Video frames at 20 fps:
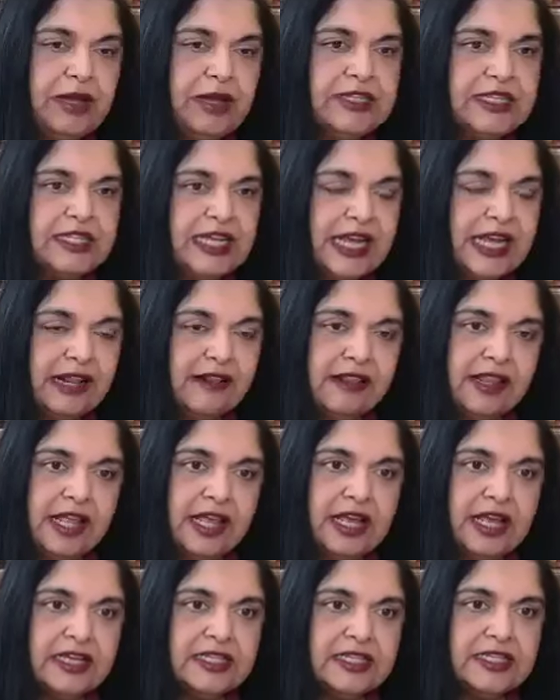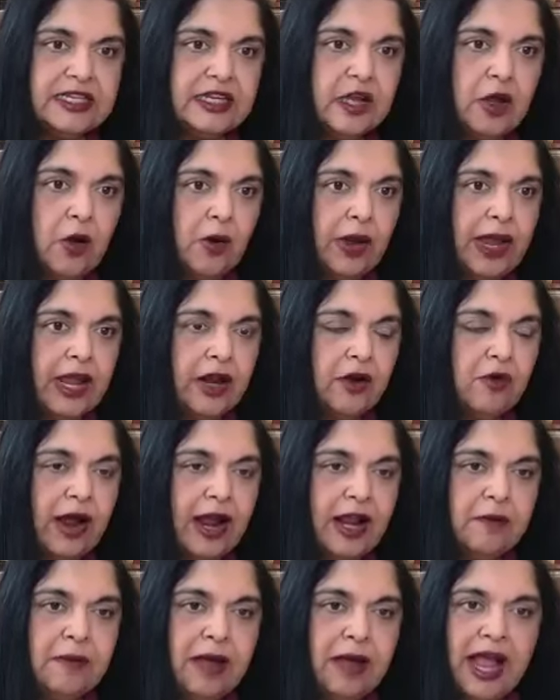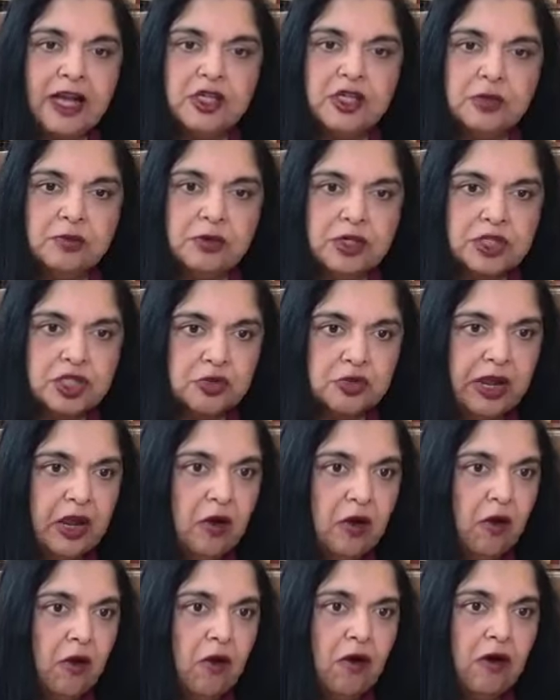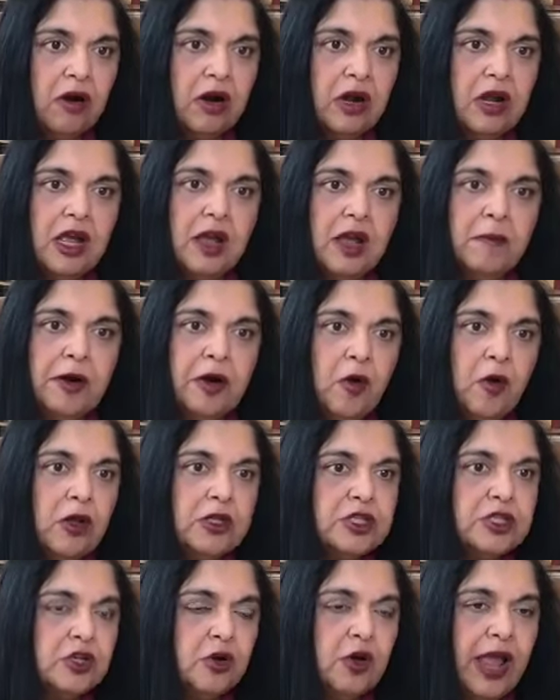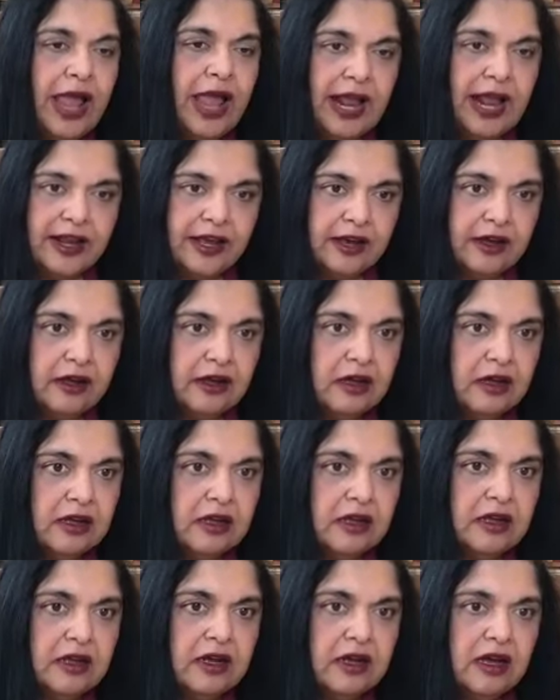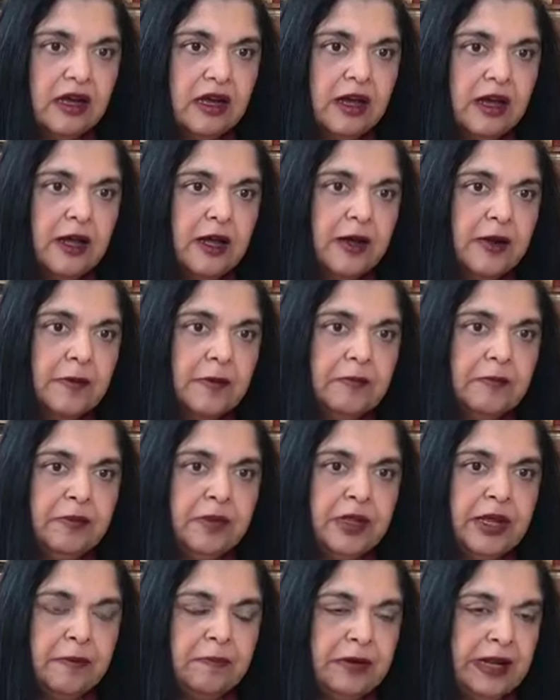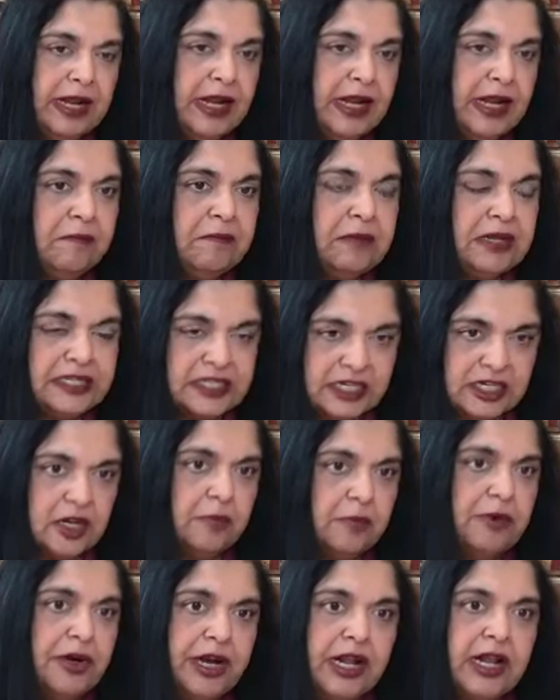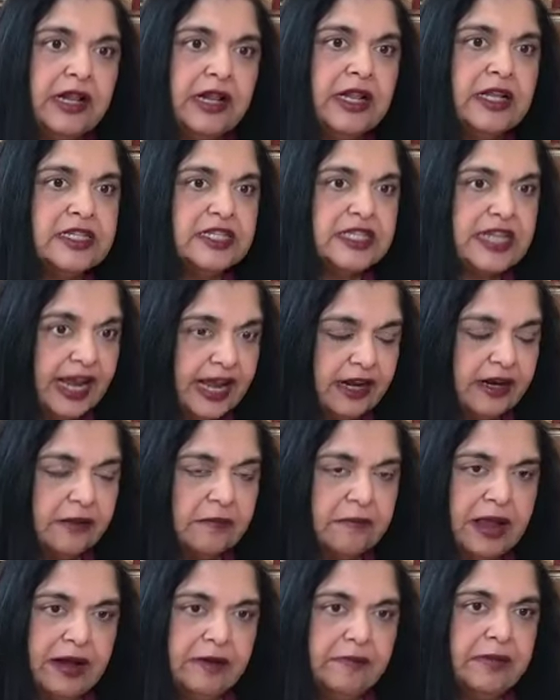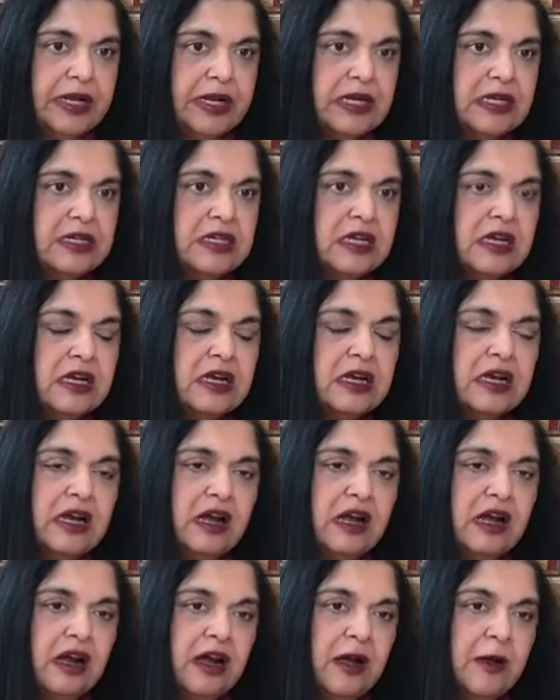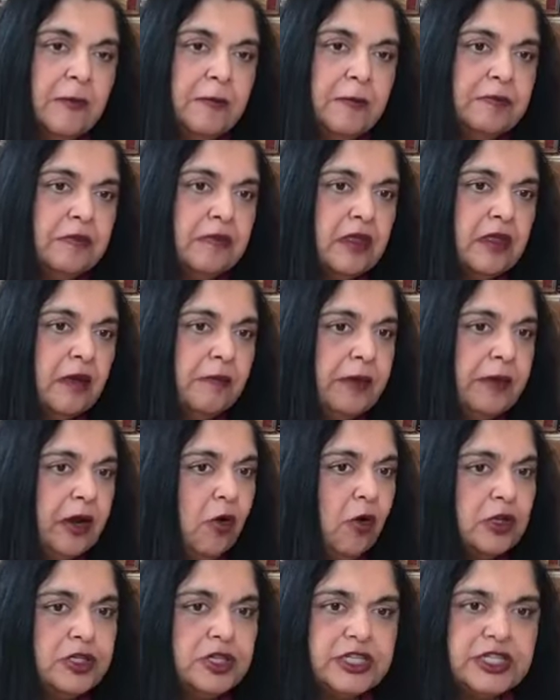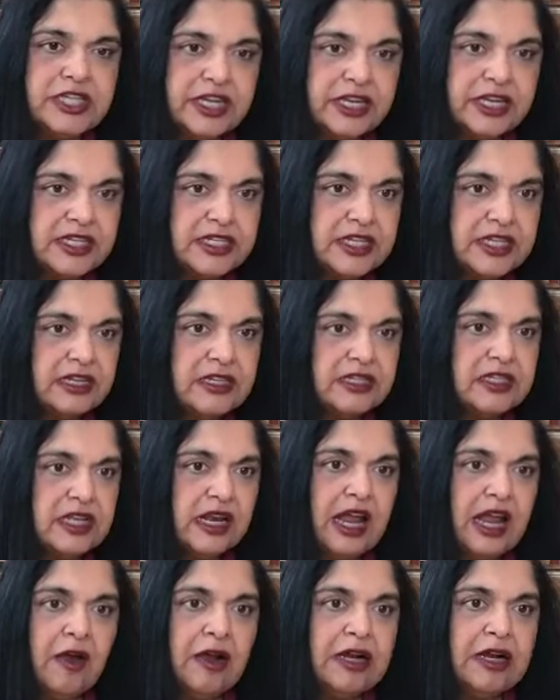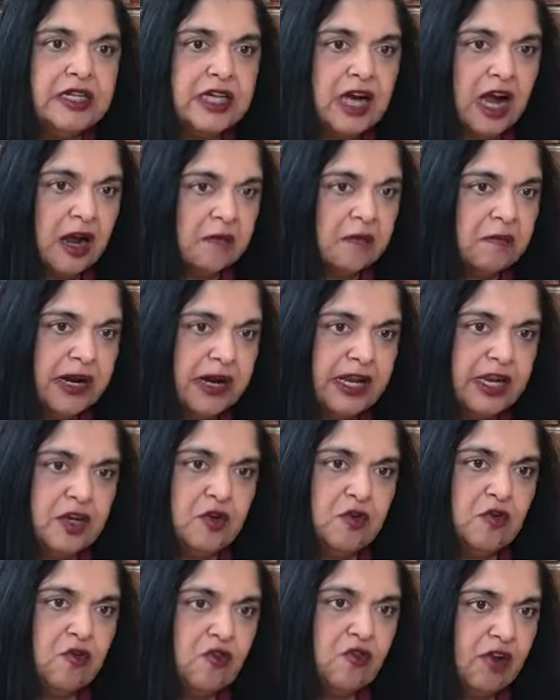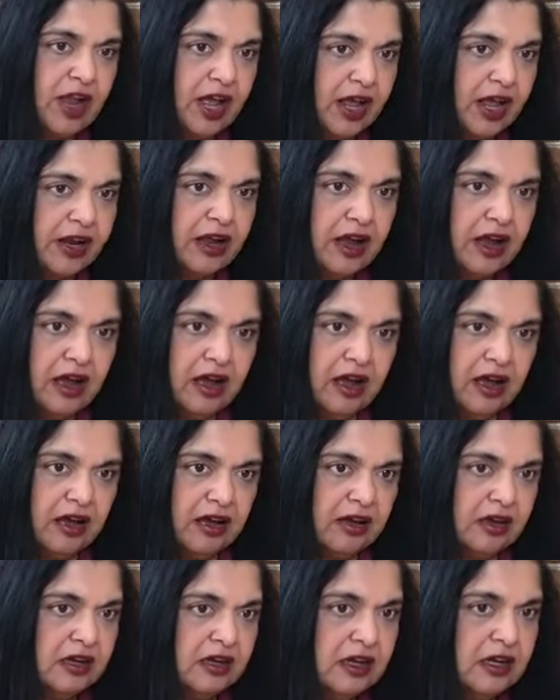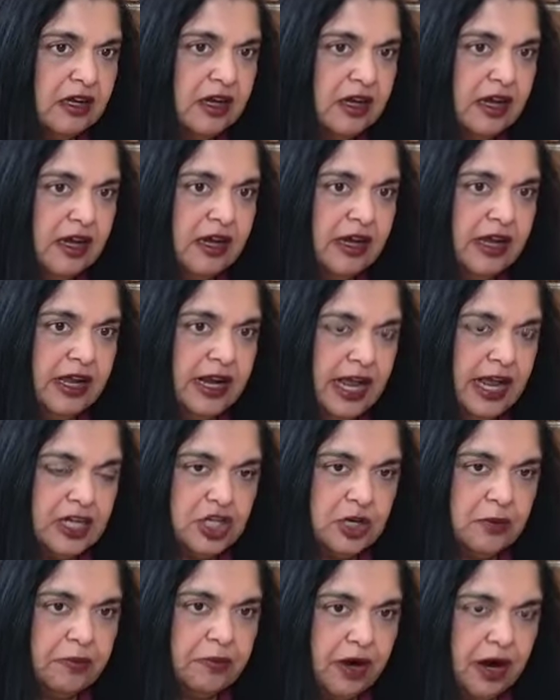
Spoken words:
we've seen this going right back to Bush v. Gore, but also Heller completely misinterpreting the Second Amendment, but also citizens allowing dark money to flood our election